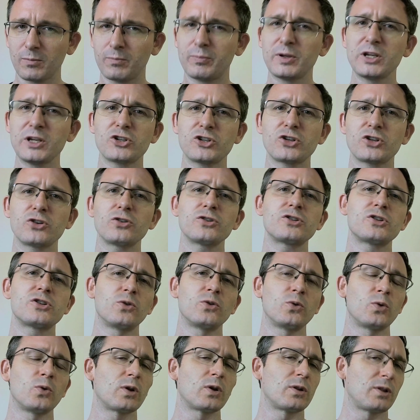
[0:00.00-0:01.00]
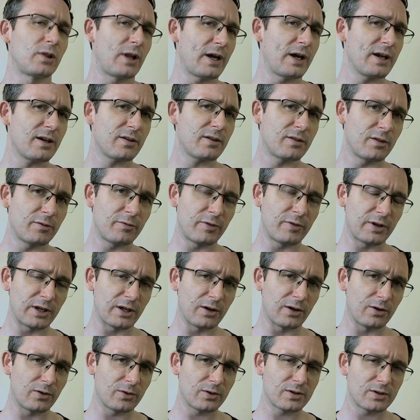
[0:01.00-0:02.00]
Be sure to like the
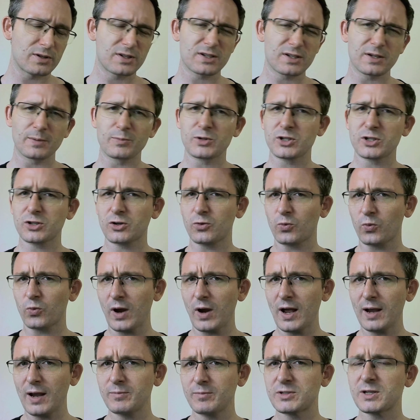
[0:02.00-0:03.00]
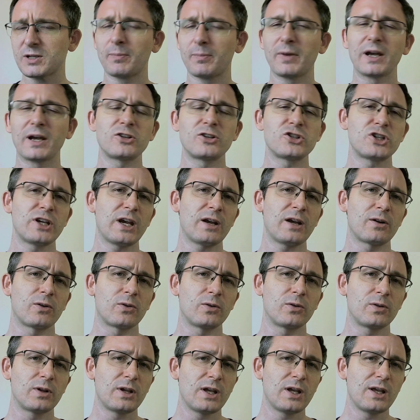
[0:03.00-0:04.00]
video, subscribe to my
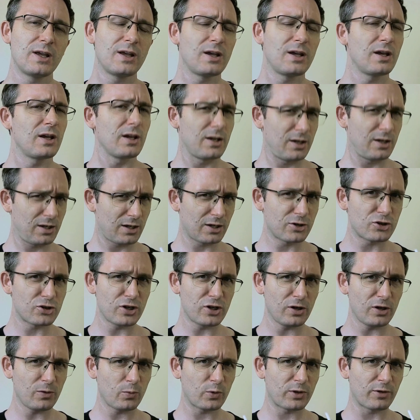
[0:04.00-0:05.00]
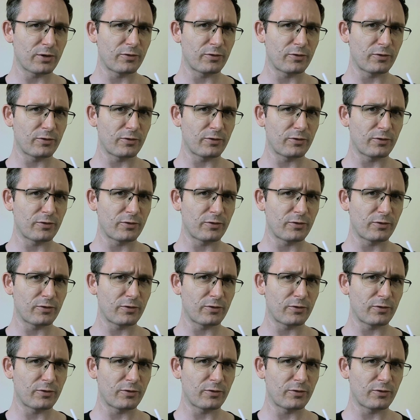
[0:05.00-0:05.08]
channel, and share it with a